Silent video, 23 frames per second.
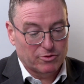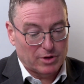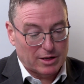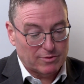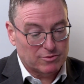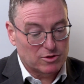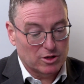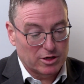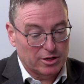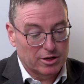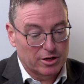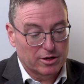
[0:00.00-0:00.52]
I've
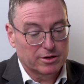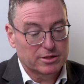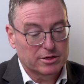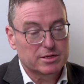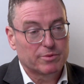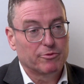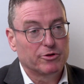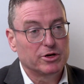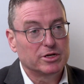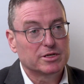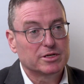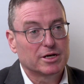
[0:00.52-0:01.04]
certainly noticed
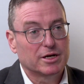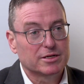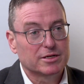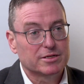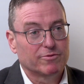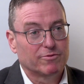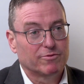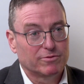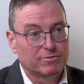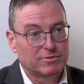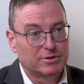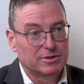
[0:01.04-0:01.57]
some retailers
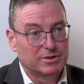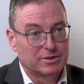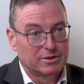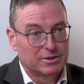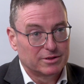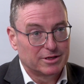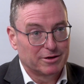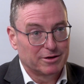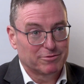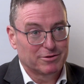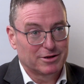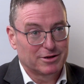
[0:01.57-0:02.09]
have
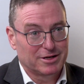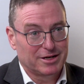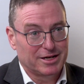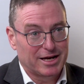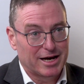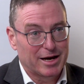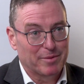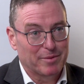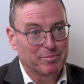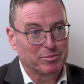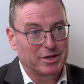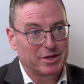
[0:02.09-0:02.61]
definitely
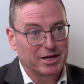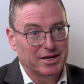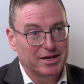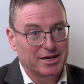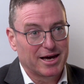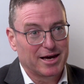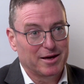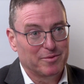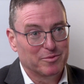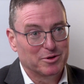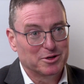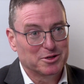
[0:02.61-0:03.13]
upped their
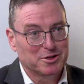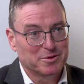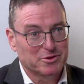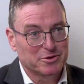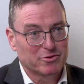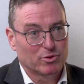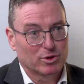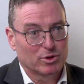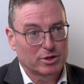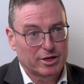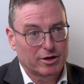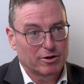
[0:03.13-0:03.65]
game in terms
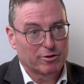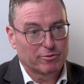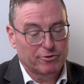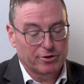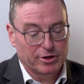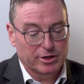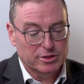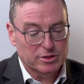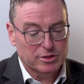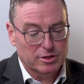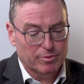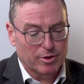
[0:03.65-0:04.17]
of what they're
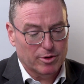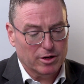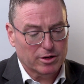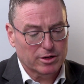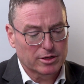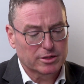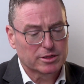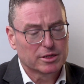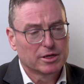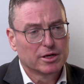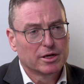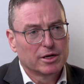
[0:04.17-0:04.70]
offering into the
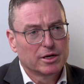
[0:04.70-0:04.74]
market.